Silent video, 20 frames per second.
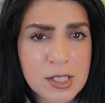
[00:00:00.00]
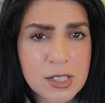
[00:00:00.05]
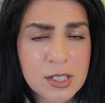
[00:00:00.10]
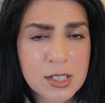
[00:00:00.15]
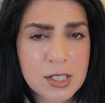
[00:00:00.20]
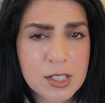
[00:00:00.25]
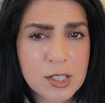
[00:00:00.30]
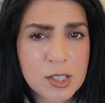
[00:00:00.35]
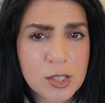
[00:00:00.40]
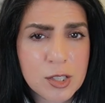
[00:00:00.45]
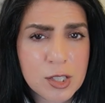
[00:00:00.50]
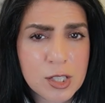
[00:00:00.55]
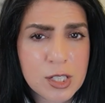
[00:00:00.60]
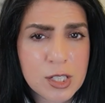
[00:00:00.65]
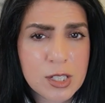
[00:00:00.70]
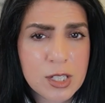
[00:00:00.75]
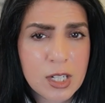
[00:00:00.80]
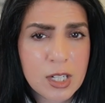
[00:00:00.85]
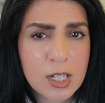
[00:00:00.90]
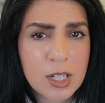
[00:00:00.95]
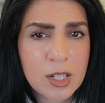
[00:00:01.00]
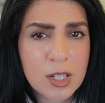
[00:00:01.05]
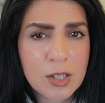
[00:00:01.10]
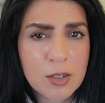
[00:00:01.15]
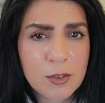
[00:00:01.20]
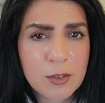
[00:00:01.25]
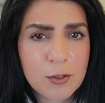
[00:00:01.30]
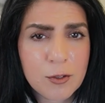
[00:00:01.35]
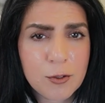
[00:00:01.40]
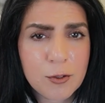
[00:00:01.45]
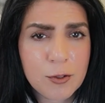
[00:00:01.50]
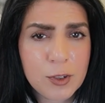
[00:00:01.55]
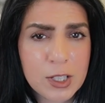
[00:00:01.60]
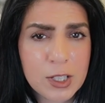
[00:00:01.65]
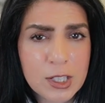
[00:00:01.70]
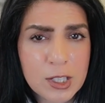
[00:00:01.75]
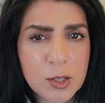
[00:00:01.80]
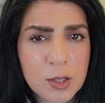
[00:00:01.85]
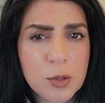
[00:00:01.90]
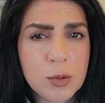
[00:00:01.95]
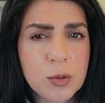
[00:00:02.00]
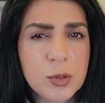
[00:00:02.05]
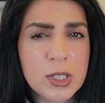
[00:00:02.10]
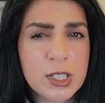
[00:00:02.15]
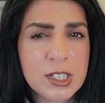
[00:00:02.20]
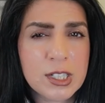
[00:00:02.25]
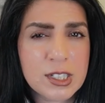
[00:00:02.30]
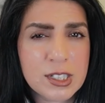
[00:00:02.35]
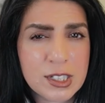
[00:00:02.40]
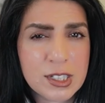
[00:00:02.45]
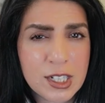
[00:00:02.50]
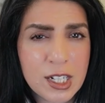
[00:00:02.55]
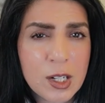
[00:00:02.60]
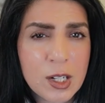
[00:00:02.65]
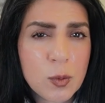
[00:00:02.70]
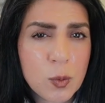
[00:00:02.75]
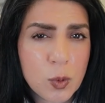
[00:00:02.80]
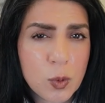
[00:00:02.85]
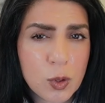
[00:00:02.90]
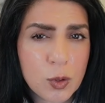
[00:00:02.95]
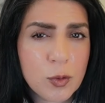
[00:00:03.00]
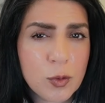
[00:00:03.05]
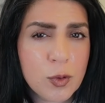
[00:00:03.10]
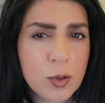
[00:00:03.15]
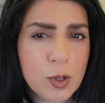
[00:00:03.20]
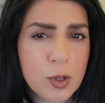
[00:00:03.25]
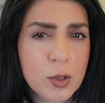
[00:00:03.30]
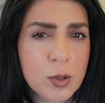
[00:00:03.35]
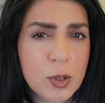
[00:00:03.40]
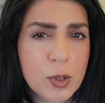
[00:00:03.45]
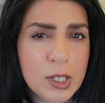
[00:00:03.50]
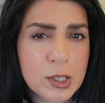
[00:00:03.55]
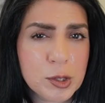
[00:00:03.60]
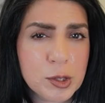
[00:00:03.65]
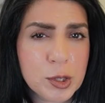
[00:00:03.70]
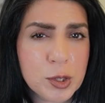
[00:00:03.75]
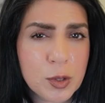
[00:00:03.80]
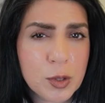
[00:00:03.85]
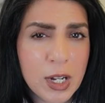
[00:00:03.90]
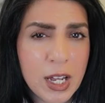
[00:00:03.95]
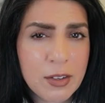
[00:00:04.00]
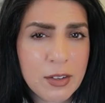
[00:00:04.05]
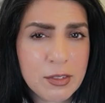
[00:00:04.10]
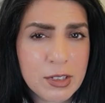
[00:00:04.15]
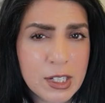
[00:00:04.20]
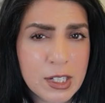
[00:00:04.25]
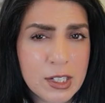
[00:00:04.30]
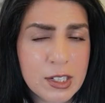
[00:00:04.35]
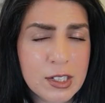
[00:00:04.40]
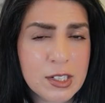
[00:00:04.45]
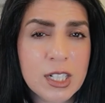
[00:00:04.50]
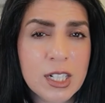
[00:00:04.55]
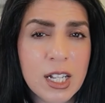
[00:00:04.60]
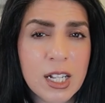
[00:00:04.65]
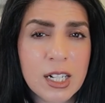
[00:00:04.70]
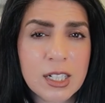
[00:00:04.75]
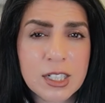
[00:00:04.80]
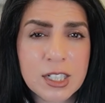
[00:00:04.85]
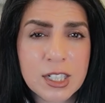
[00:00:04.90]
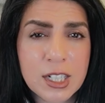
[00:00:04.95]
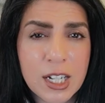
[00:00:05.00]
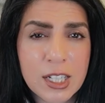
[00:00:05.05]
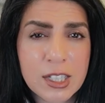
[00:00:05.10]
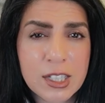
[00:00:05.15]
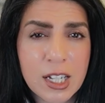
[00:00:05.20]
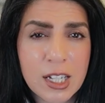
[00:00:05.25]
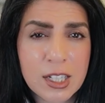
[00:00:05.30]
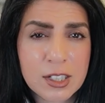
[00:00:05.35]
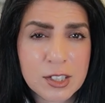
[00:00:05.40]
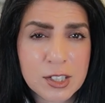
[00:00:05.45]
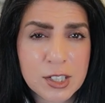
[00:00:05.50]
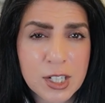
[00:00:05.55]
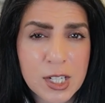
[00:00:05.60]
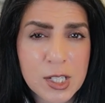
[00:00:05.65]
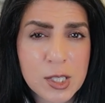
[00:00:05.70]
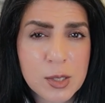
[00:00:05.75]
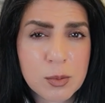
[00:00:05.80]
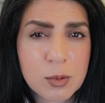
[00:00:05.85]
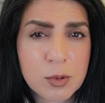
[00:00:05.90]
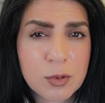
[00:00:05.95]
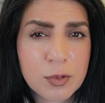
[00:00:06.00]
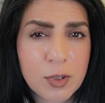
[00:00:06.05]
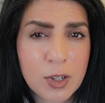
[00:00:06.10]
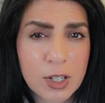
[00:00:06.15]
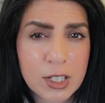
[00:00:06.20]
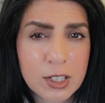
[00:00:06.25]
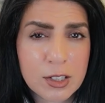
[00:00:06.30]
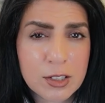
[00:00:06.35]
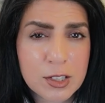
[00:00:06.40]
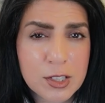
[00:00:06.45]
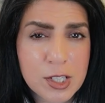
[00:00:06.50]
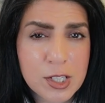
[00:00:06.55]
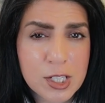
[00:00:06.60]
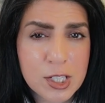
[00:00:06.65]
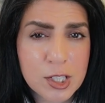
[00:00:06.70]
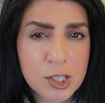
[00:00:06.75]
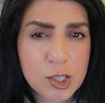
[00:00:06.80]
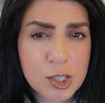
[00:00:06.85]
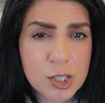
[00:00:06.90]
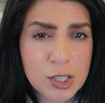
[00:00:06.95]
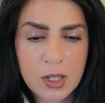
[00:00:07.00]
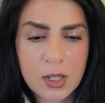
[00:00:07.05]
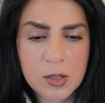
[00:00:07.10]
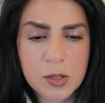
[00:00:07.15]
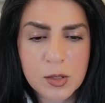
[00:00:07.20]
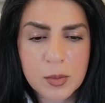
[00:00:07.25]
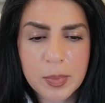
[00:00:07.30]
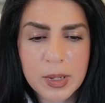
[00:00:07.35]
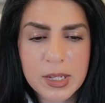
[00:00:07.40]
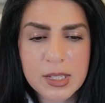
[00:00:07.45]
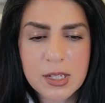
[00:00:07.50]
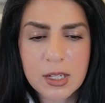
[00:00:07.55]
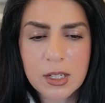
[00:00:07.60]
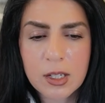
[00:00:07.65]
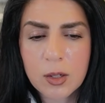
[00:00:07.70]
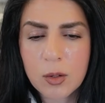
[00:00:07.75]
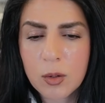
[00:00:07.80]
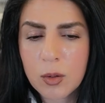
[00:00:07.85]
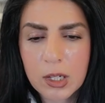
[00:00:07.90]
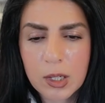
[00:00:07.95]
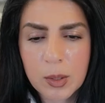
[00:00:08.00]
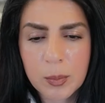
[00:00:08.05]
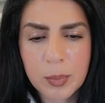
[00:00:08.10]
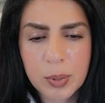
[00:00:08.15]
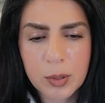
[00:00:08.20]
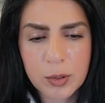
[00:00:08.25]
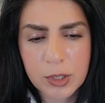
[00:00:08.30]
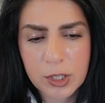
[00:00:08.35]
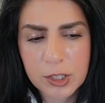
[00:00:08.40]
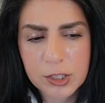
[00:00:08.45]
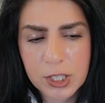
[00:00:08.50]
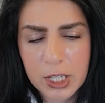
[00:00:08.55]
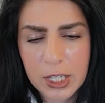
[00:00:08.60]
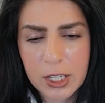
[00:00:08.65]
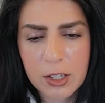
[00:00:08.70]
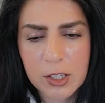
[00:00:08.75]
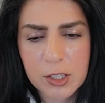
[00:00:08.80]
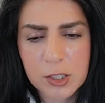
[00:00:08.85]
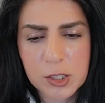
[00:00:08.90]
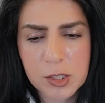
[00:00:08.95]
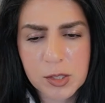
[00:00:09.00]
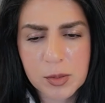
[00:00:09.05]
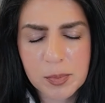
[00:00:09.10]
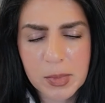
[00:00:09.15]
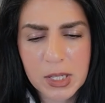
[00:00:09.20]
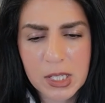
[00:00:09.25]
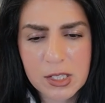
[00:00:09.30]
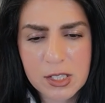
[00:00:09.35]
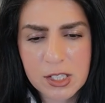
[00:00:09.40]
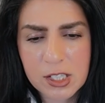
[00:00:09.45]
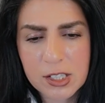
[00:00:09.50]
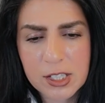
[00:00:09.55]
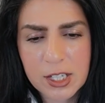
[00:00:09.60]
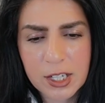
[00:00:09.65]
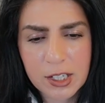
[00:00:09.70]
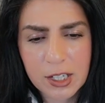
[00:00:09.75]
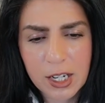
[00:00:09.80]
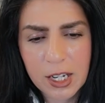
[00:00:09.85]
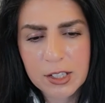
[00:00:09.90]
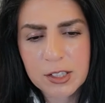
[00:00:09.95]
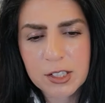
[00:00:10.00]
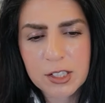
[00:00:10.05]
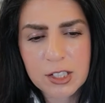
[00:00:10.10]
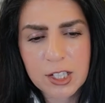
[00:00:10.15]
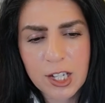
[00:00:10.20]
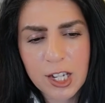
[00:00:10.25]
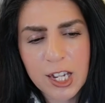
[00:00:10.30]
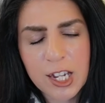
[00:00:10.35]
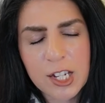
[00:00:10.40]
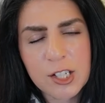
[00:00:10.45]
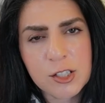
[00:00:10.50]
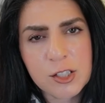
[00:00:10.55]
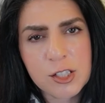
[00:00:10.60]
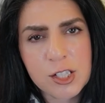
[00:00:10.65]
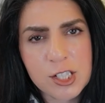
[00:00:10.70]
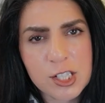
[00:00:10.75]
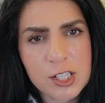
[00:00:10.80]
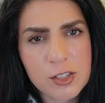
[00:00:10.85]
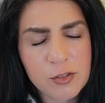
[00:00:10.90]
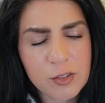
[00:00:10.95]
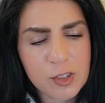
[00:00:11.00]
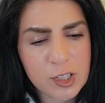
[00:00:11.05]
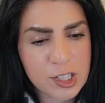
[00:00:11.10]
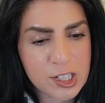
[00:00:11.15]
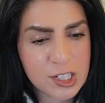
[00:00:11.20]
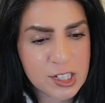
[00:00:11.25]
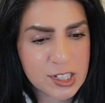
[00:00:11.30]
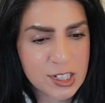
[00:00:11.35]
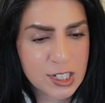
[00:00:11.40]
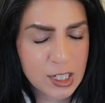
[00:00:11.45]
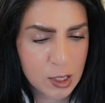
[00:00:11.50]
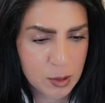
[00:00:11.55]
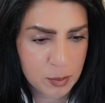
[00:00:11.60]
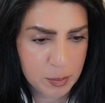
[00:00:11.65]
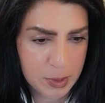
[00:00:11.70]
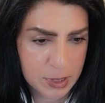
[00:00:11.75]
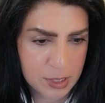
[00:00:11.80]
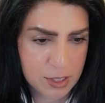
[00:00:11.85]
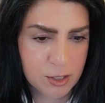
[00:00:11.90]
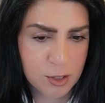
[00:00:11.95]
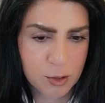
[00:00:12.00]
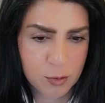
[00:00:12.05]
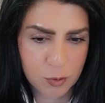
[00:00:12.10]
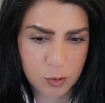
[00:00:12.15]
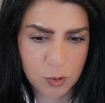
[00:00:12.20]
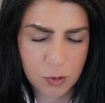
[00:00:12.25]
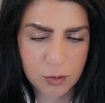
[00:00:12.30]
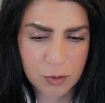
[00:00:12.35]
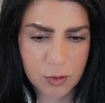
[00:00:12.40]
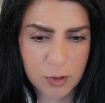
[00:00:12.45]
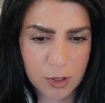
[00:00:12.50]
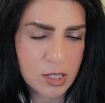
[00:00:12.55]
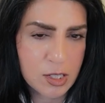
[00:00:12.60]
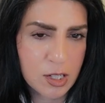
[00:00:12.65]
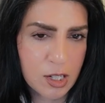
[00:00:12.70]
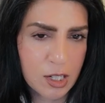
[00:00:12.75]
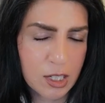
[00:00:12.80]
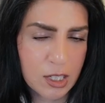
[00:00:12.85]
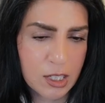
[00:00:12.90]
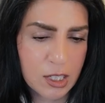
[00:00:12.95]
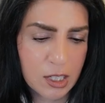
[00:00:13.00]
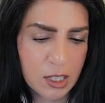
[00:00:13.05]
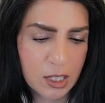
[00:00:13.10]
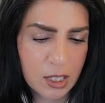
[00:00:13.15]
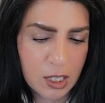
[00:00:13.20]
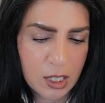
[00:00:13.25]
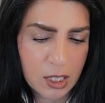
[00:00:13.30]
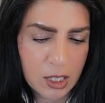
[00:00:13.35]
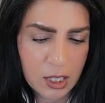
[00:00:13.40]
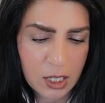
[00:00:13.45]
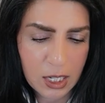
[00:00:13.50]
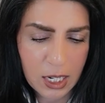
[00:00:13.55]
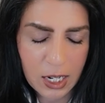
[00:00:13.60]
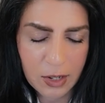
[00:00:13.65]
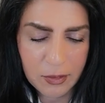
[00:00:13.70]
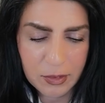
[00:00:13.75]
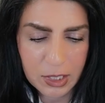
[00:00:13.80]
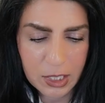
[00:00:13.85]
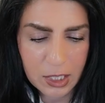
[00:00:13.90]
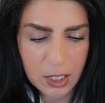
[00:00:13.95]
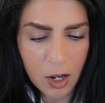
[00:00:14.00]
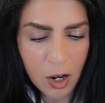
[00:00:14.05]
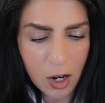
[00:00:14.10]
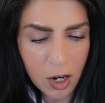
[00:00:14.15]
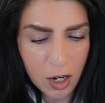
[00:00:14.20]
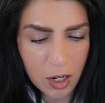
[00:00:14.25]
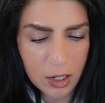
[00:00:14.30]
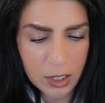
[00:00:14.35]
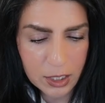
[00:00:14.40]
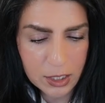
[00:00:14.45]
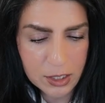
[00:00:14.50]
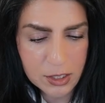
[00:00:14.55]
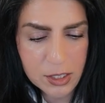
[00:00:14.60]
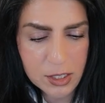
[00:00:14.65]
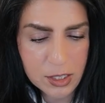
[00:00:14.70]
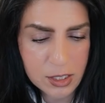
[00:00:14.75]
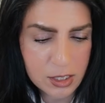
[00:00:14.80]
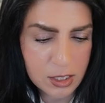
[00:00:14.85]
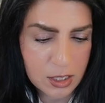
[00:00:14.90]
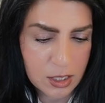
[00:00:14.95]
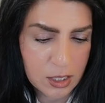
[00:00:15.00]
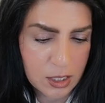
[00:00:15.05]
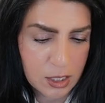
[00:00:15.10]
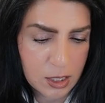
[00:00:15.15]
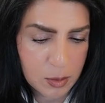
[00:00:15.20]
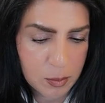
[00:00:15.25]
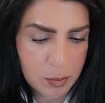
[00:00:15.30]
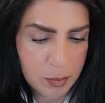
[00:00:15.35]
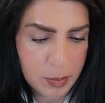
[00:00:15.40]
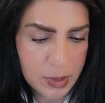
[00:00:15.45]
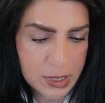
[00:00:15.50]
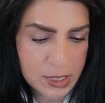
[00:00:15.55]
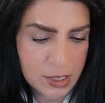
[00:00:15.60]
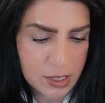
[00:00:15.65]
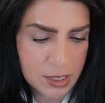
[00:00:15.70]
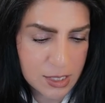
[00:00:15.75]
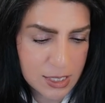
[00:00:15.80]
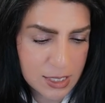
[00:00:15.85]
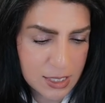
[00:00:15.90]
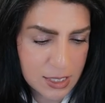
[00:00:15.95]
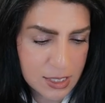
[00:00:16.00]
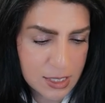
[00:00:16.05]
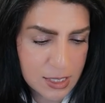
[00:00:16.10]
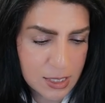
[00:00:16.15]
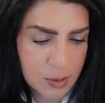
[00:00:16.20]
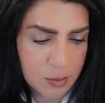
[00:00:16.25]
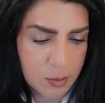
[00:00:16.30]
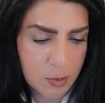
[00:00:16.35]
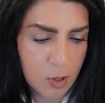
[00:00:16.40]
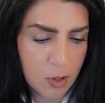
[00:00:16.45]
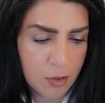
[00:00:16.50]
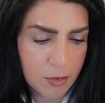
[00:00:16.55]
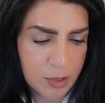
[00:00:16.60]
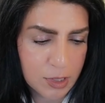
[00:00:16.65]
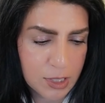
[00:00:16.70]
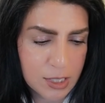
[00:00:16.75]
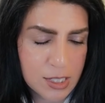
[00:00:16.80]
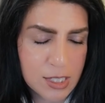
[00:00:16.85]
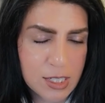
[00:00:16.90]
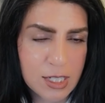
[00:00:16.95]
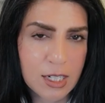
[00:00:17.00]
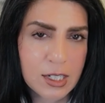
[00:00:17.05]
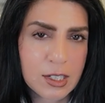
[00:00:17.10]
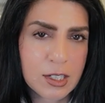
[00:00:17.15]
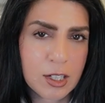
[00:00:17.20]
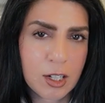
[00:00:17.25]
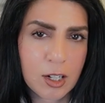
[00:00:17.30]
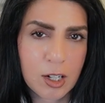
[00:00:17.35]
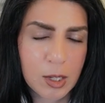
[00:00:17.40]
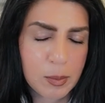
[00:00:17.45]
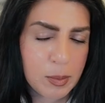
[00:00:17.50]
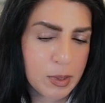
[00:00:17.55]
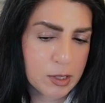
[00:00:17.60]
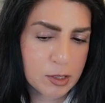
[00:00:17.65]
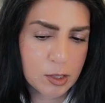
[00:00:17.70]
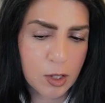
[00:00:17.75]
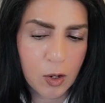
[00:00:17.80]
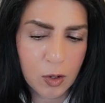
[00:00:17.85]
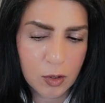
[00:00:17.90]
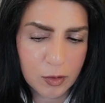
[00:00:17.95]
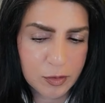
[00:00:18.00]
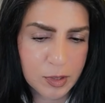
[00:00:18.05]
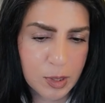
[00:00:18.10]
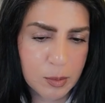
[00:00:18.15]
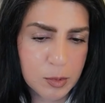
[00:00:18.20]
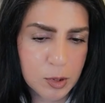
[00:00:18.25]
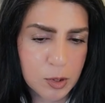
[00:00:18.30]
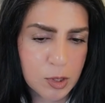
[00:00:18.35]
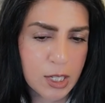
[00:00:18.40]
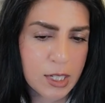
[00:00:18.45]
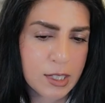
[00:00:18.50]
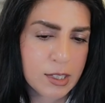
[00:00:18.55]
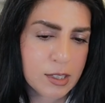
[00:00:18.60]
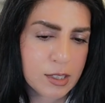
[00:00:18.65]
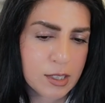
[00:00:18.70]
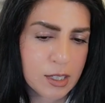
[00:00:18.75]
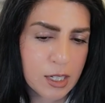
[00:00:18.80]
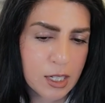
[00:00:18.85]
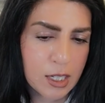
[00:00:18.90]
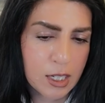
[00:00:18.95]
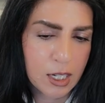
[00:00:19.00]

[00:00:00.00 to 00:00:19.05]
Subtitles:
It just fit into a real workflow and show evidence and create a traceable final decision. So basically, production agents means integrating the agent system with real business workflow, like having harness, business system, governance, and reliability, all of them together.